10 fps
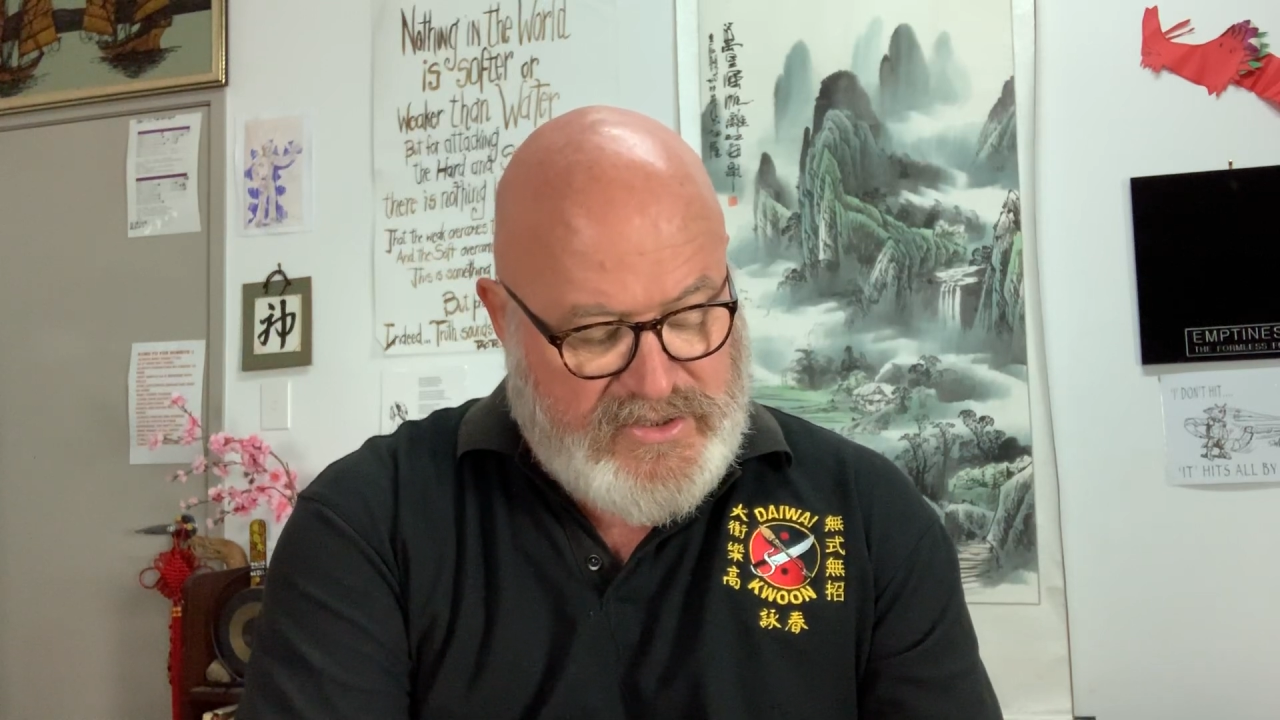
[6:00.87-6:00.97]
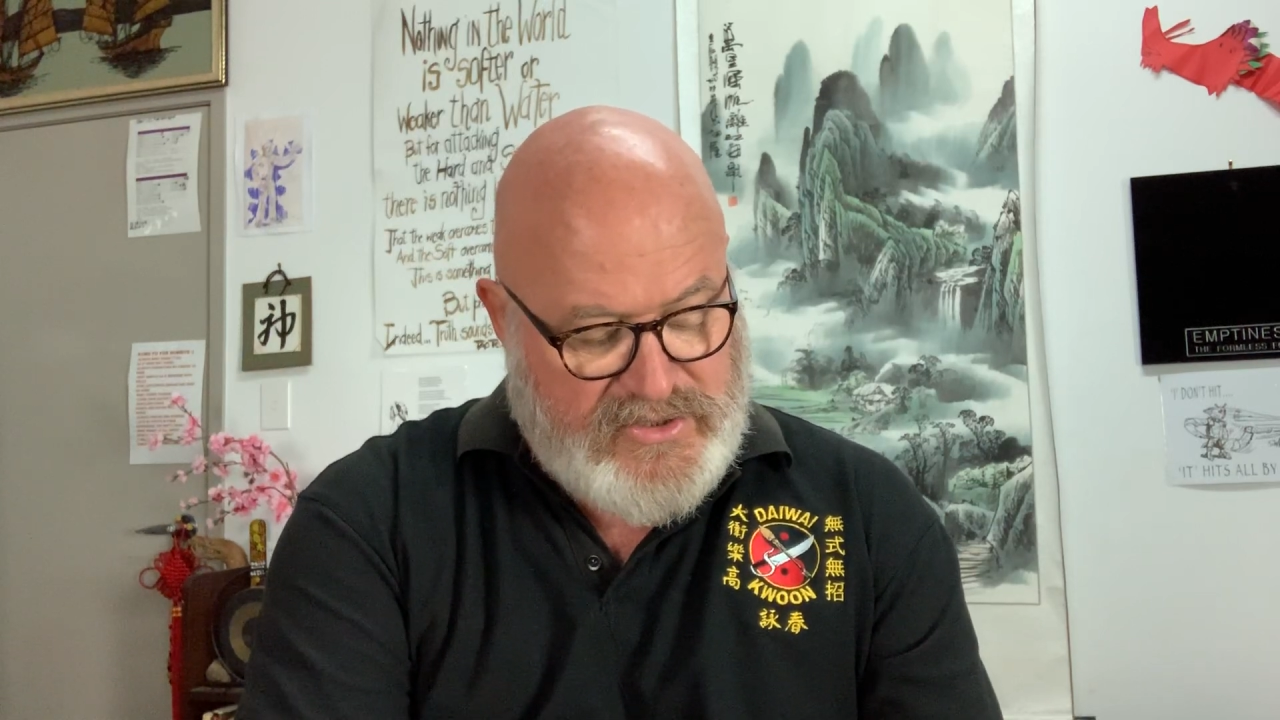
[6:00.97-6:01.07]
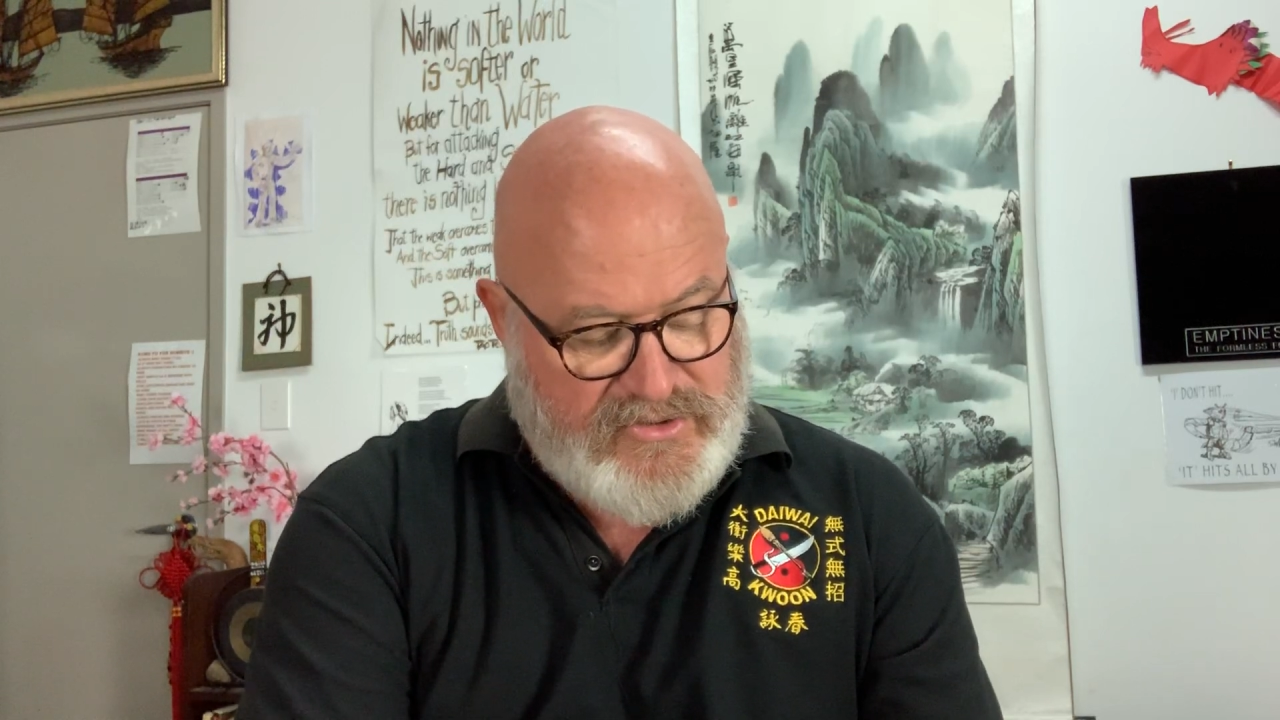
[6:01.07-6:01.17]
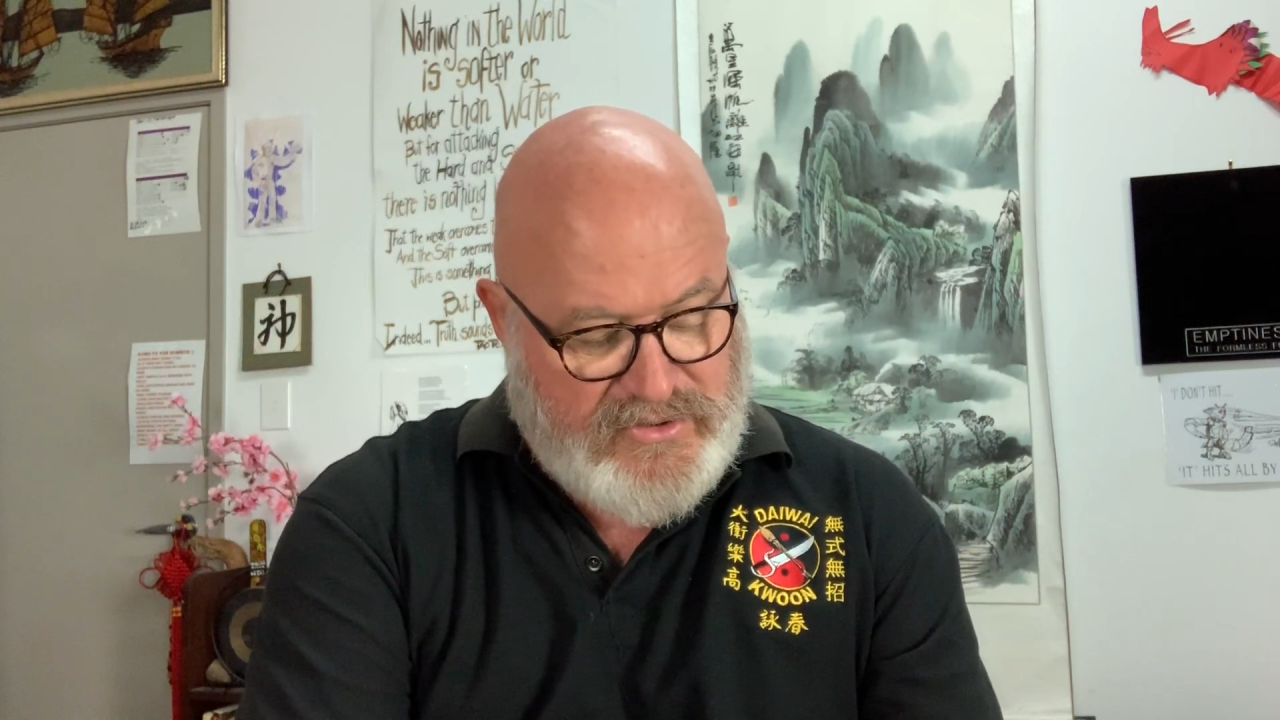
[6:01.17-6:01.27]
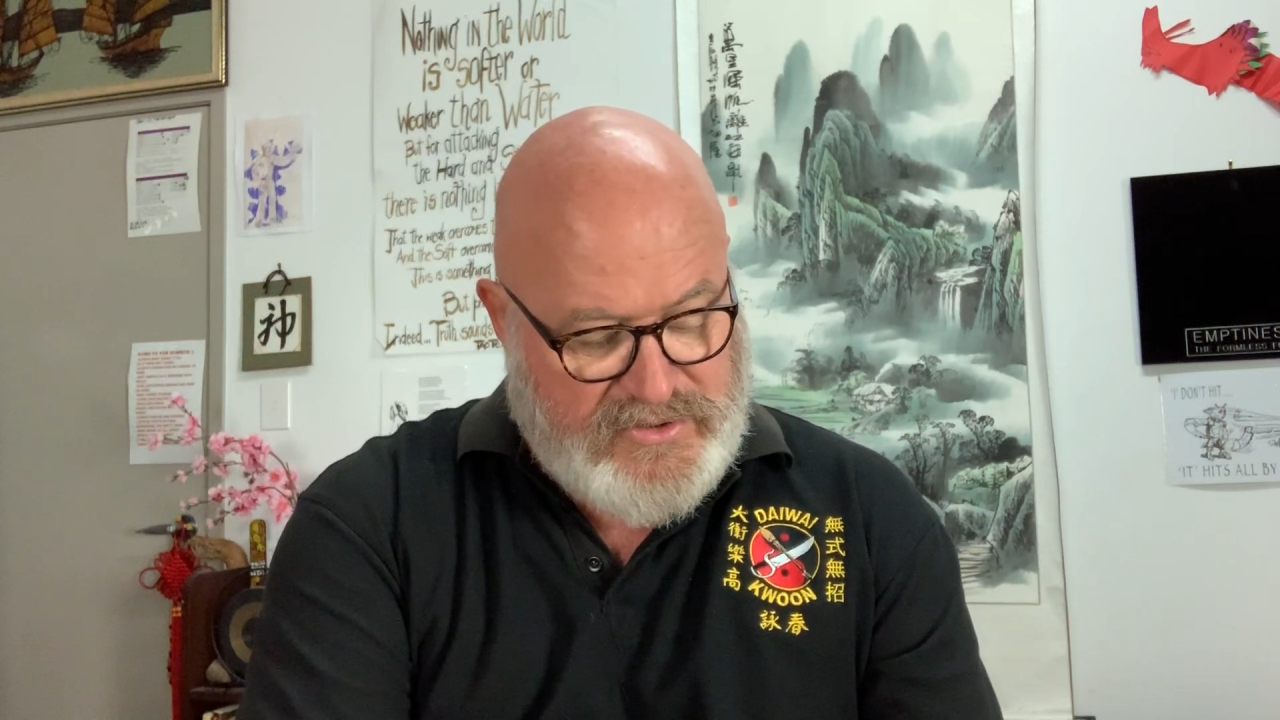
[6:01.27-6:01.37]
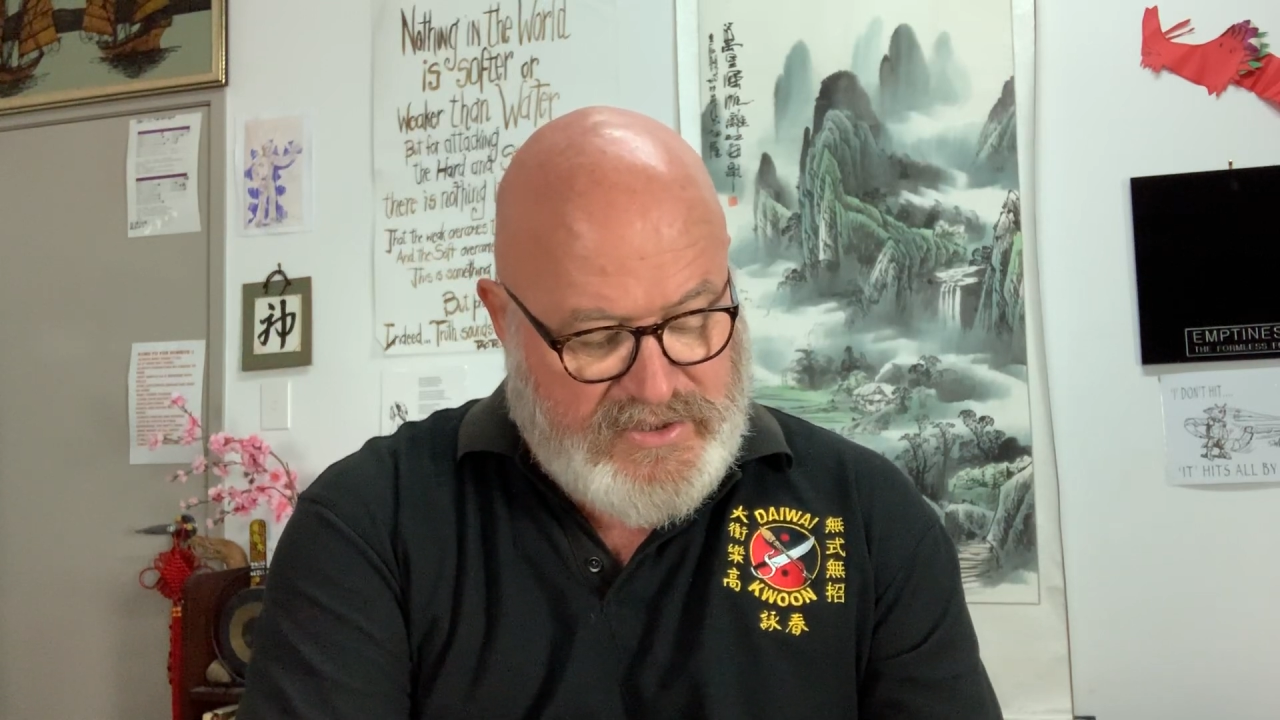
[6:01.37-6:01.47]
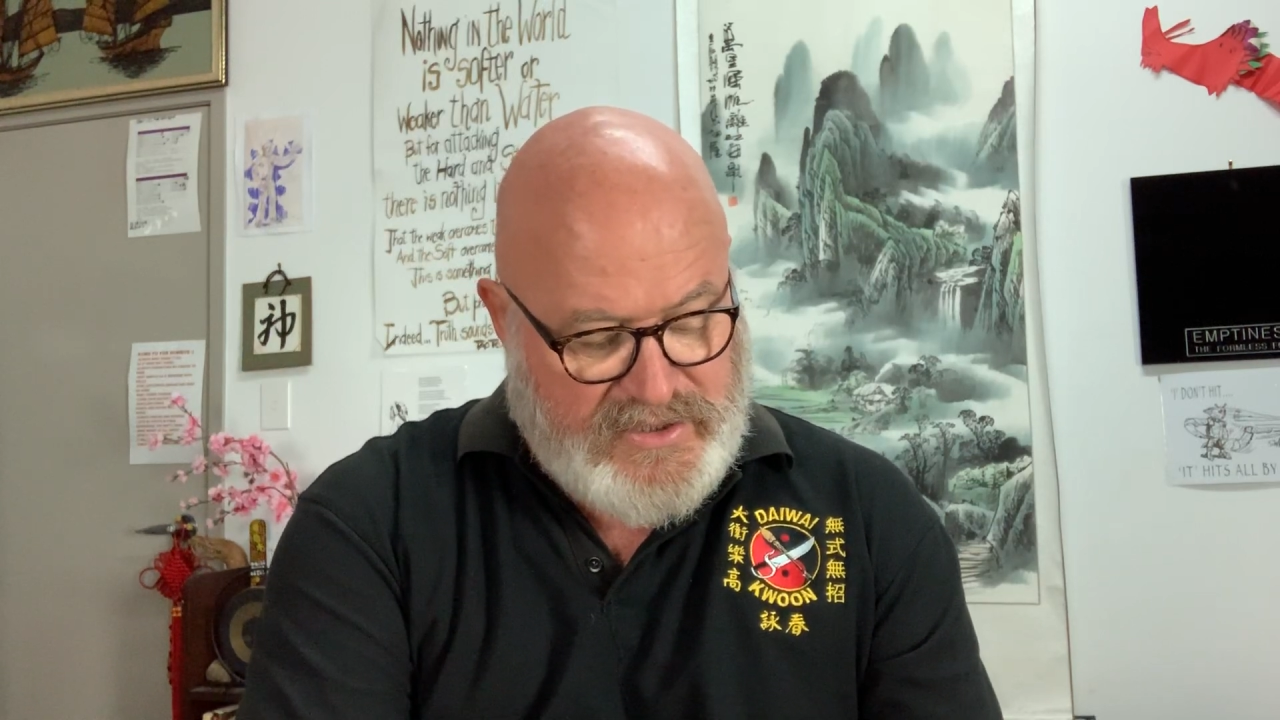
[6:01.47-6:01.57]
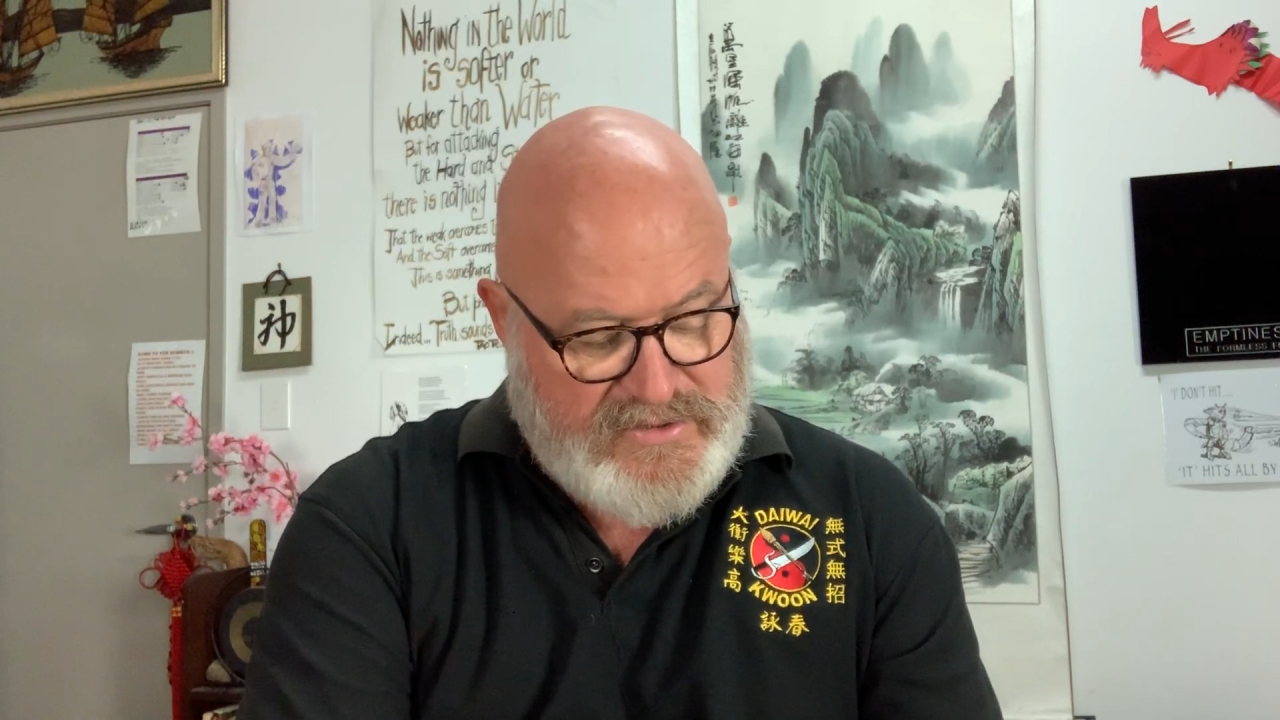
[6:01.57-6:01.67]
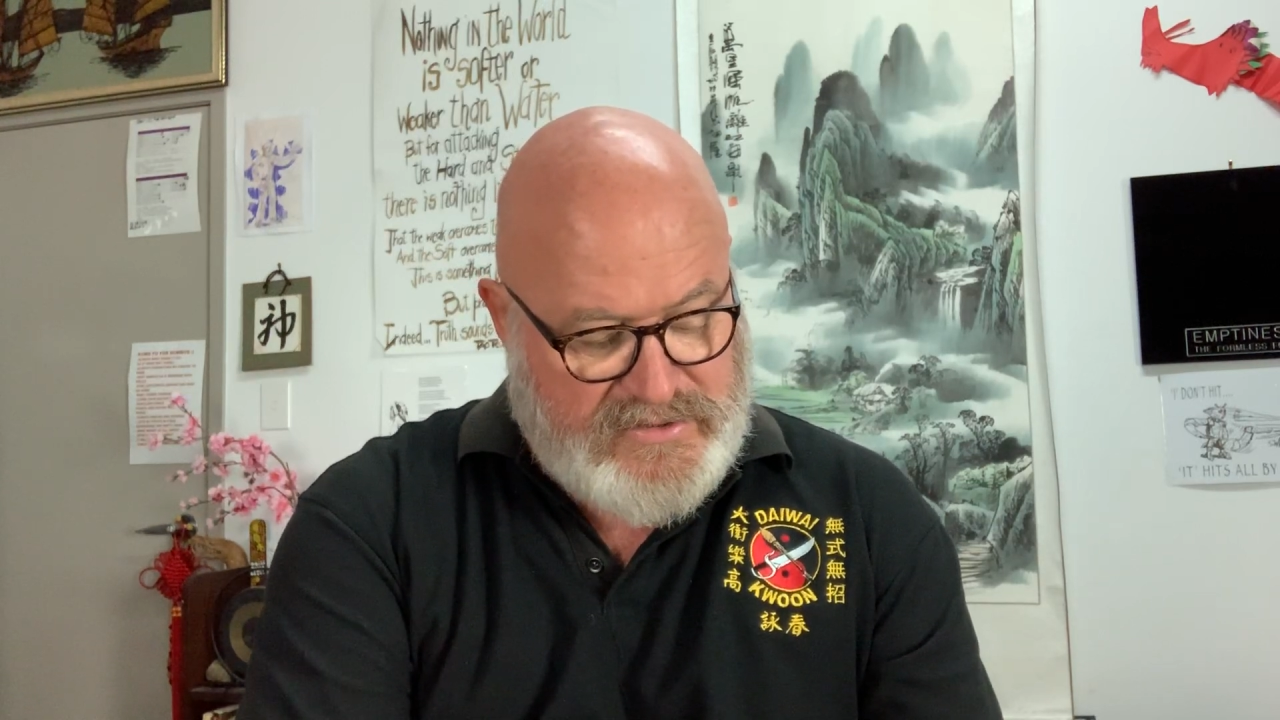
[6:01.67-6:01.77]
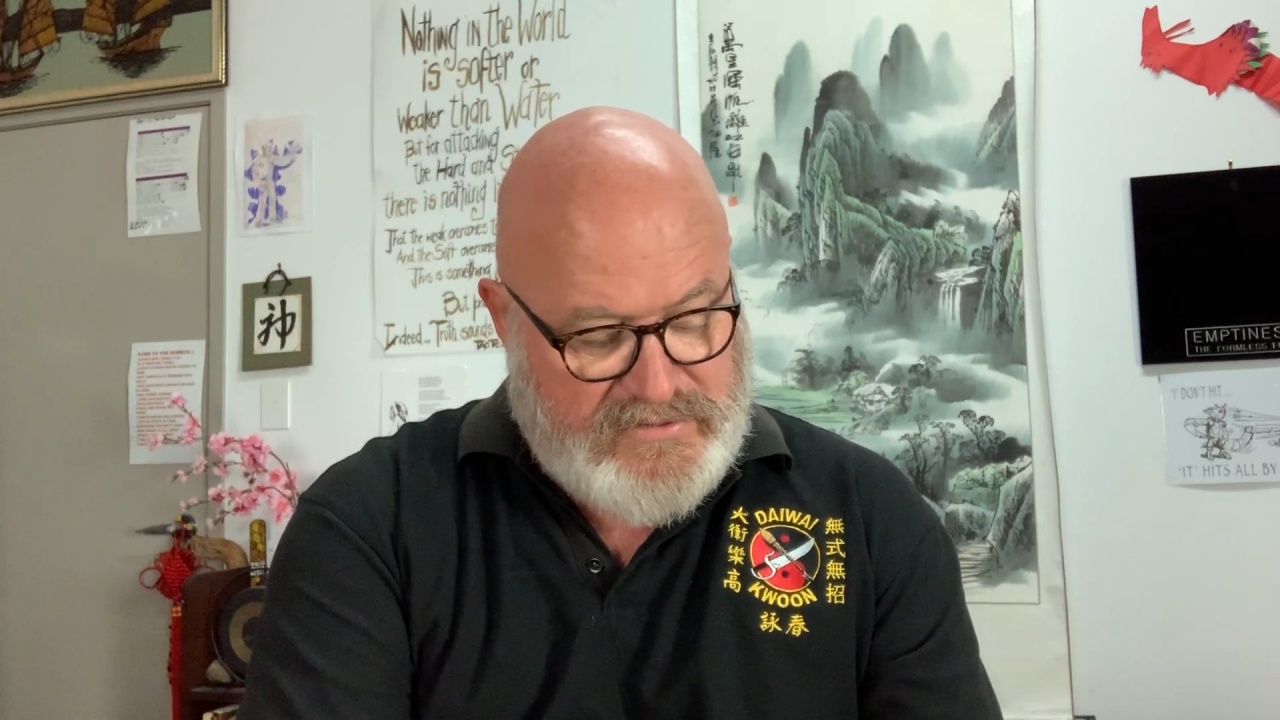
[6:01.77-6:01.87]
this
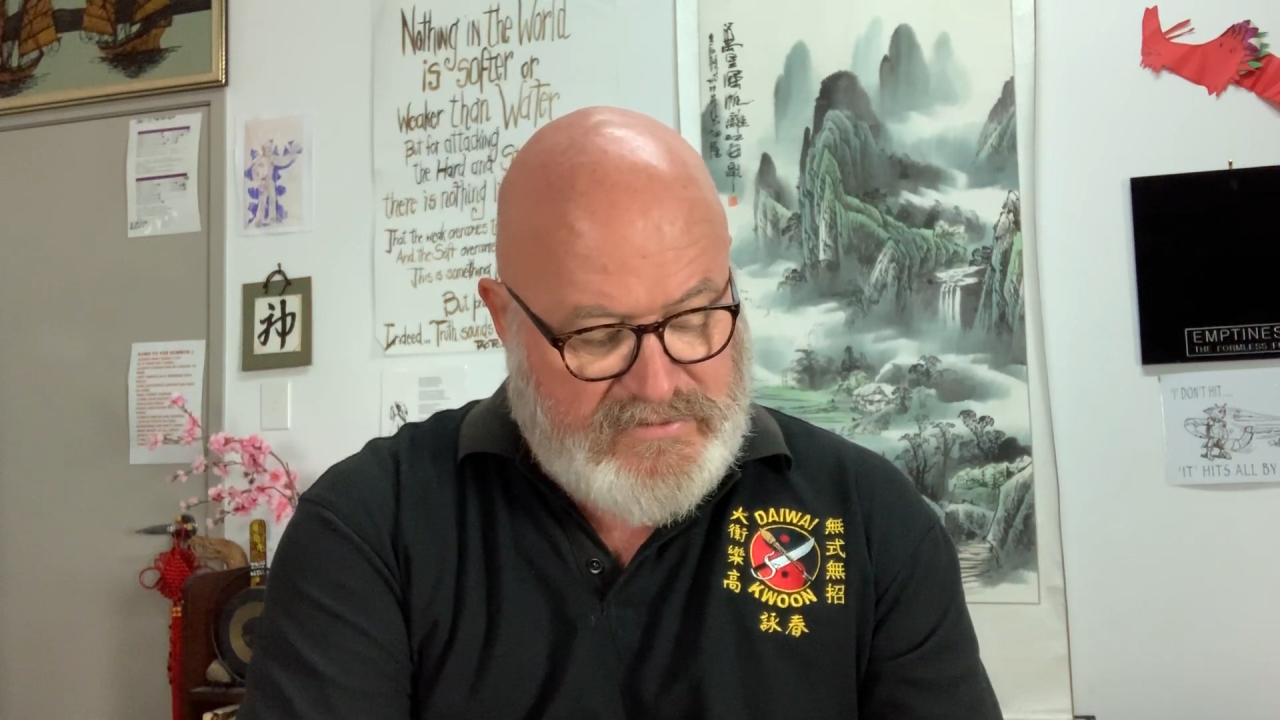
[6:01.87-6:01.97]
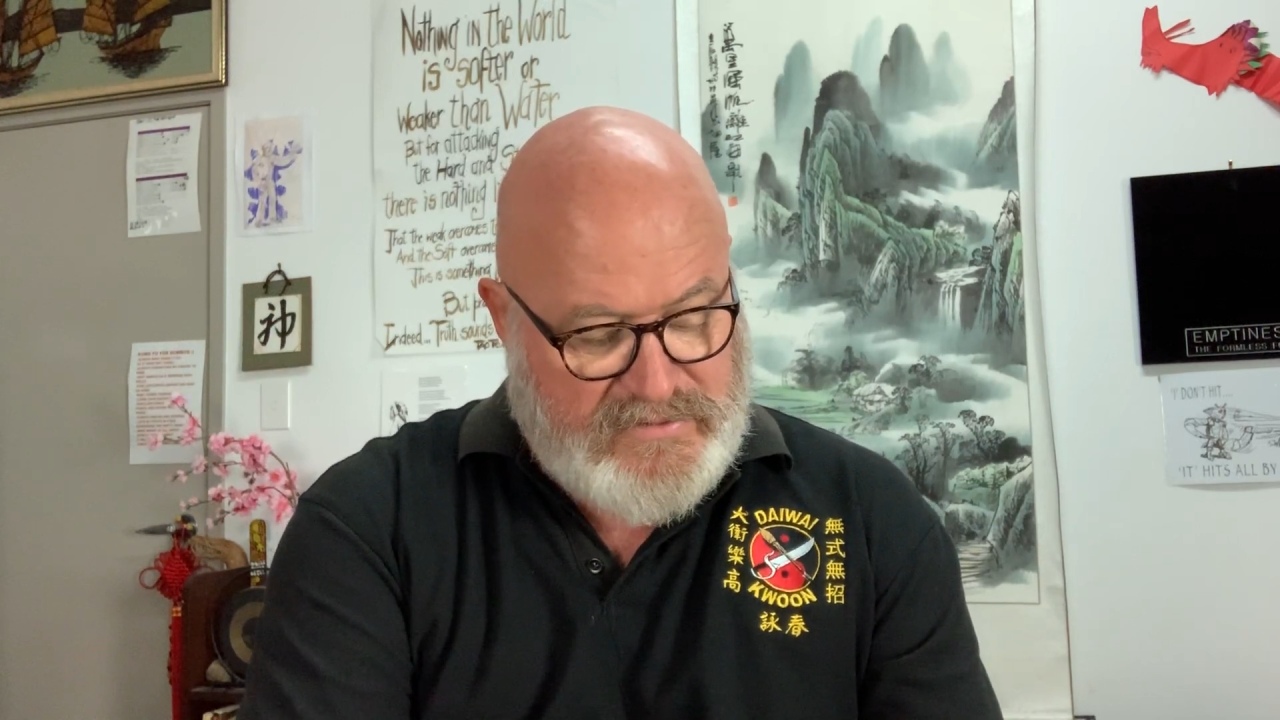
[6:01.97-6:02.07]
context.